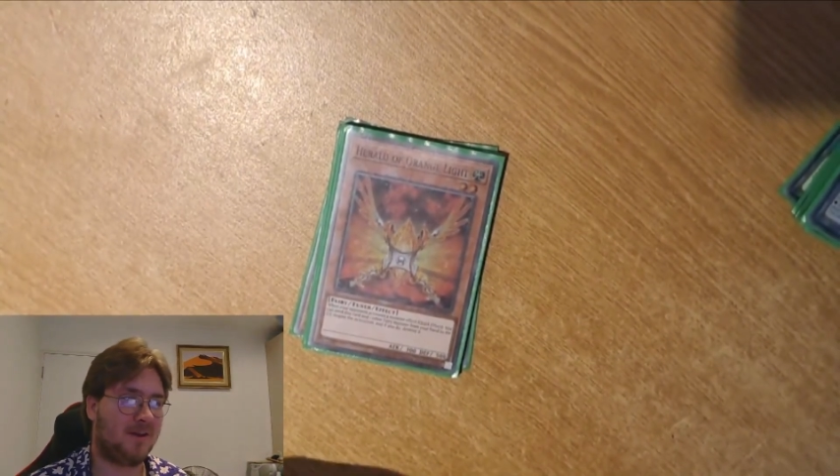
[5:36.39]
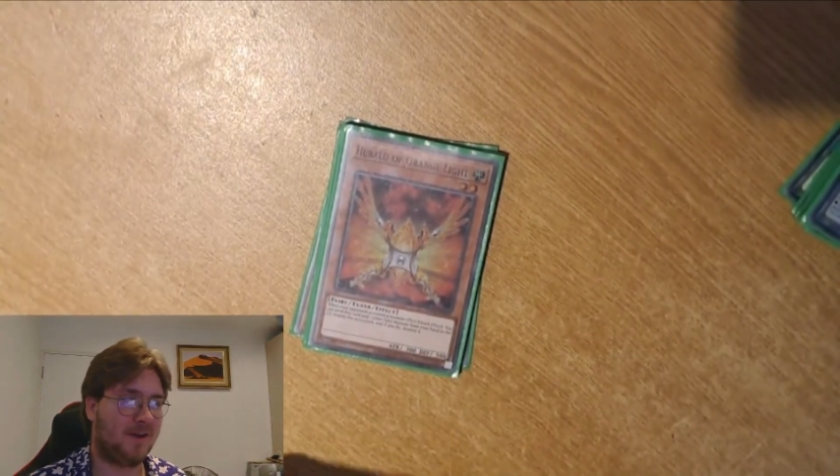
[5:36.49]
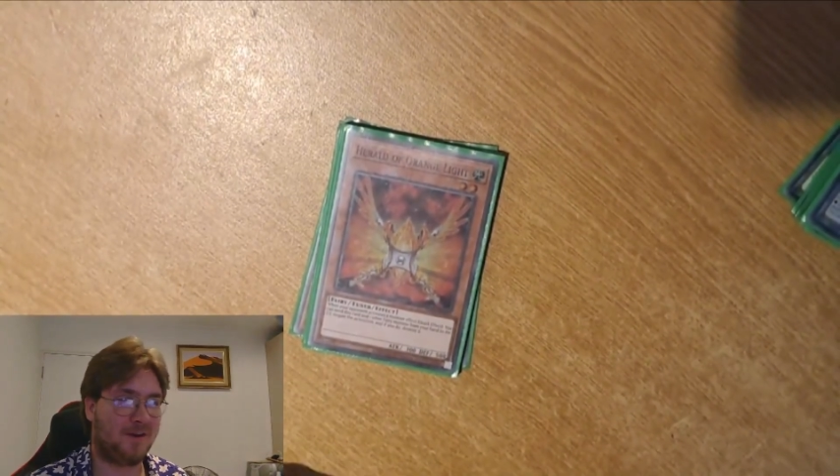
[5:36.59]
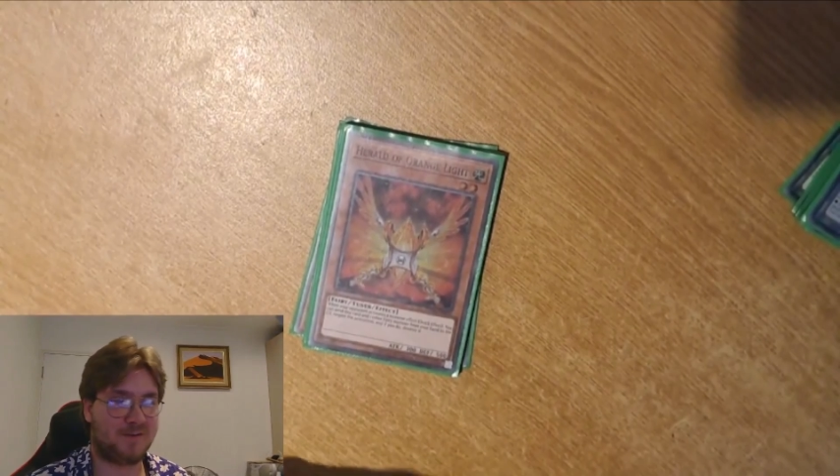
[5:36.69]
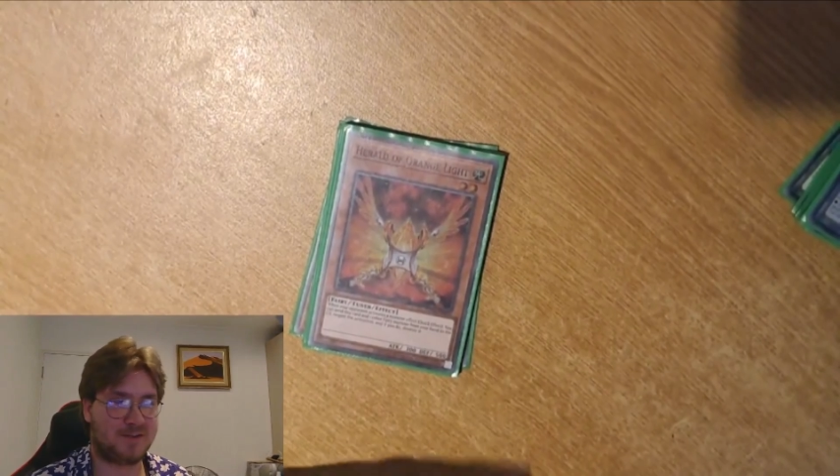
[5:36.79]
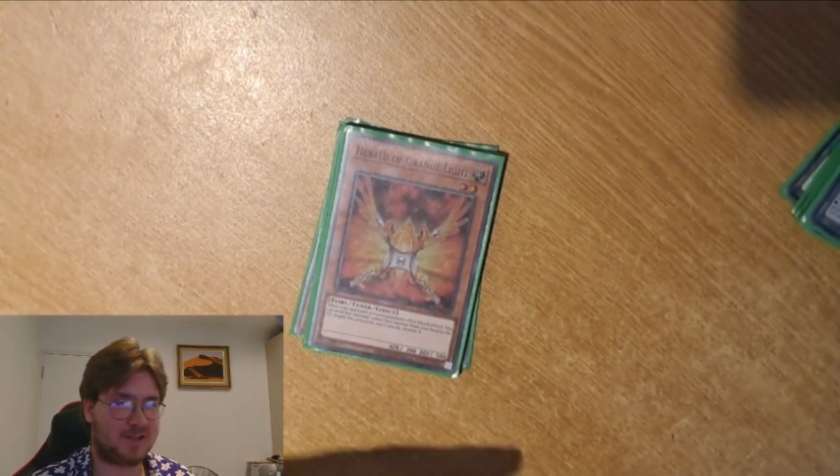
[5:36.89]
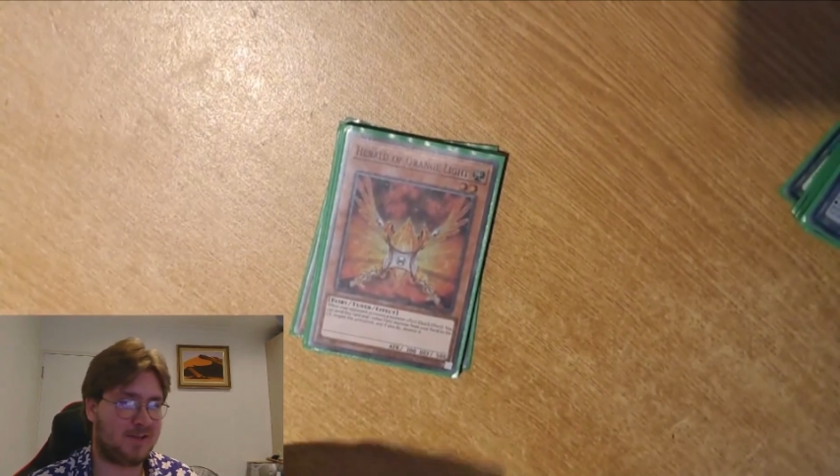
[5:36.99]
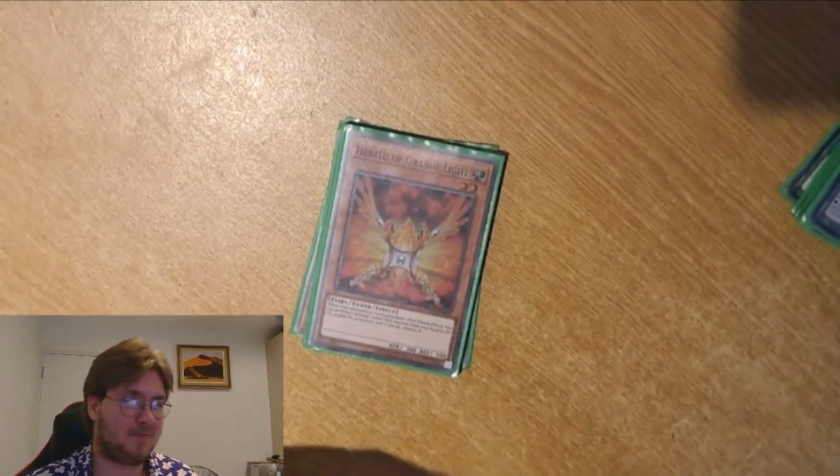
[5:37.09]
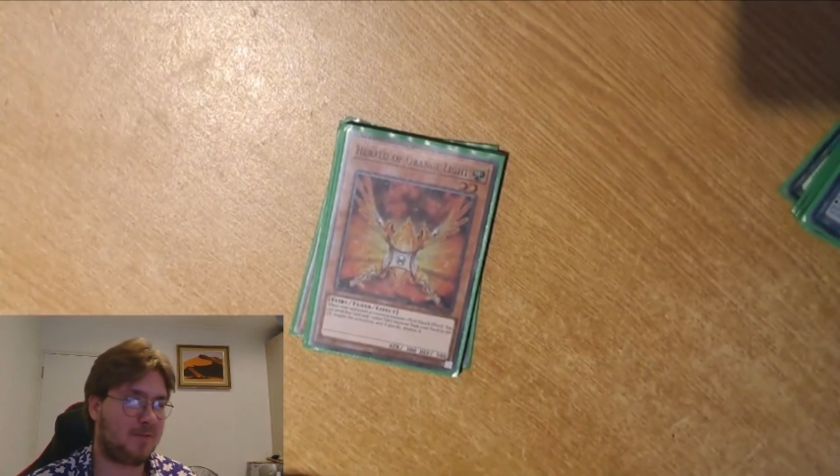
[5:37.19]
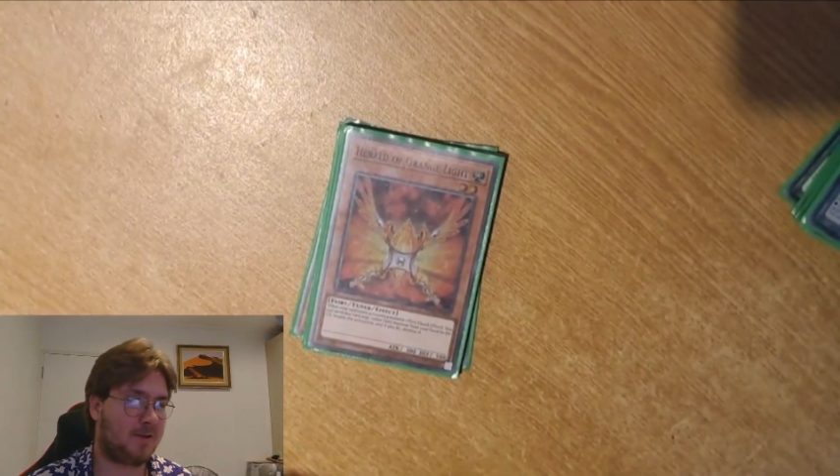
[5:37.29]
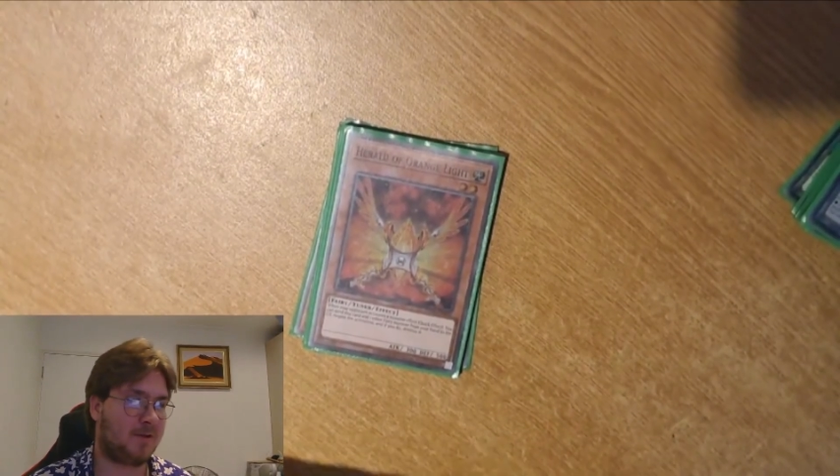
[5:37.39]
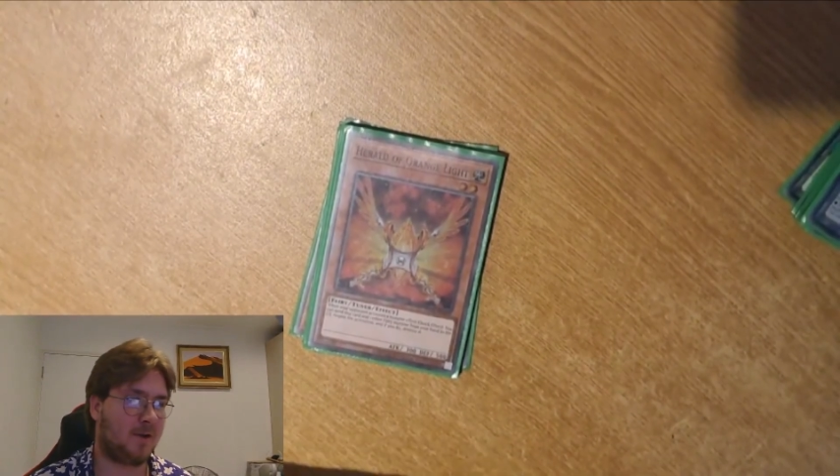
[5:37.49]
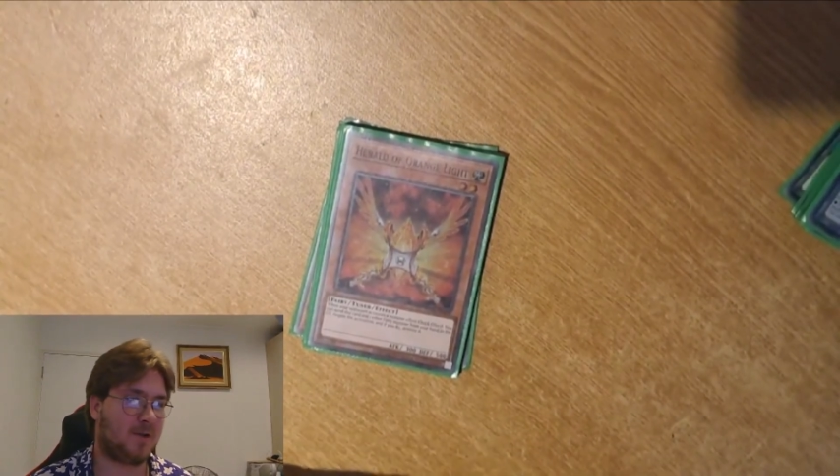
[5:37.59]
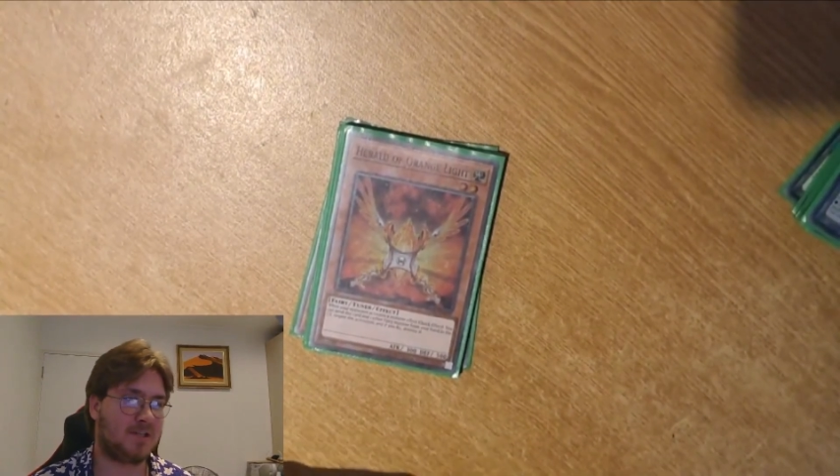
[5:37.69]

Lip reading: And obviously, going